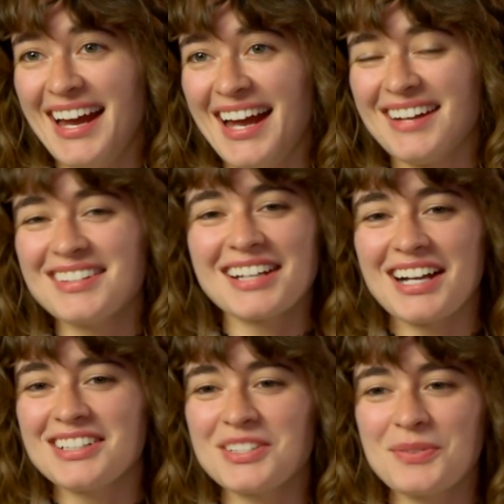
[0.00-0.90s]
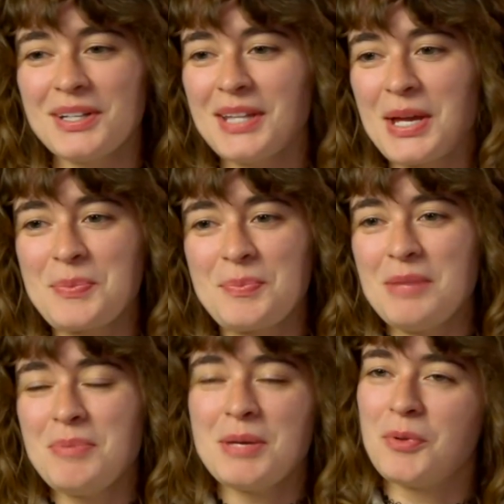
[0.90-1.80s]
And I was like, I just want to like
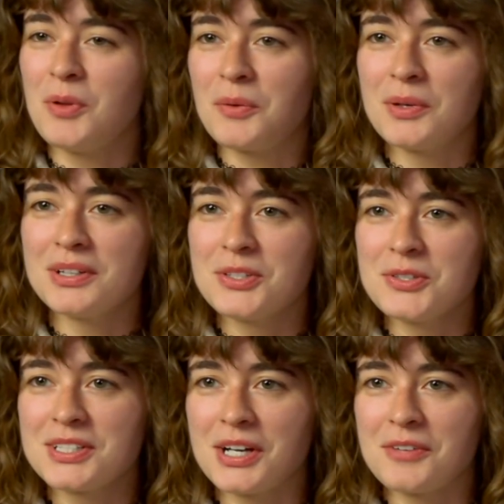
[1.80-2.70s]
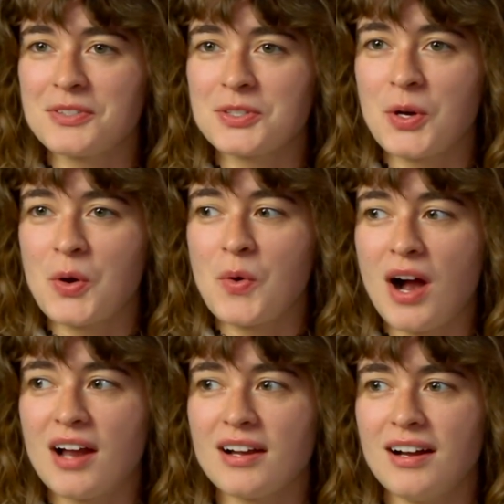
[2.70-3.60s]
meet people. I want to do stuff. So
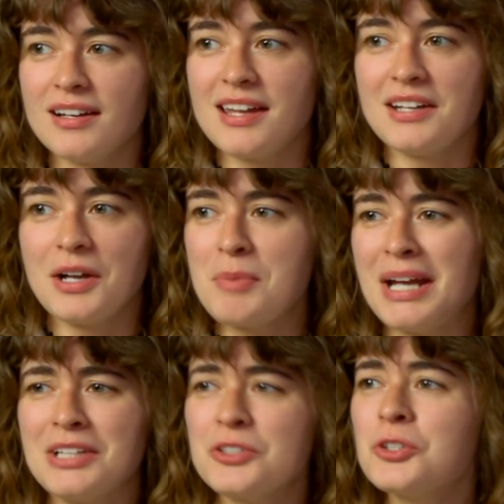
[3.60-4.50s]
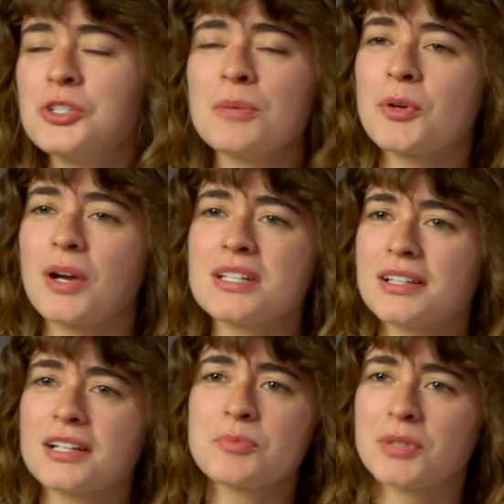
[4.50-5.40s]
I got an unpaid internship at Crazy
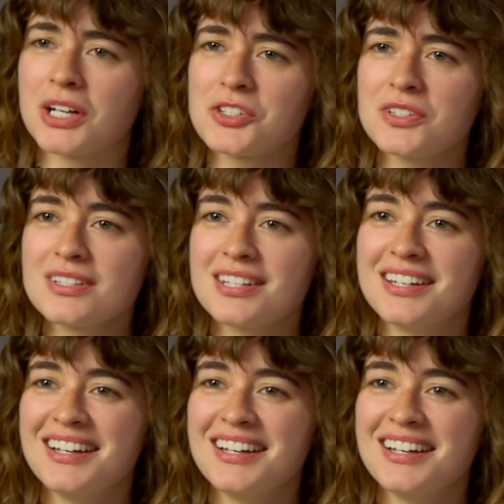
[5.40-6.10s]
Legs Productions.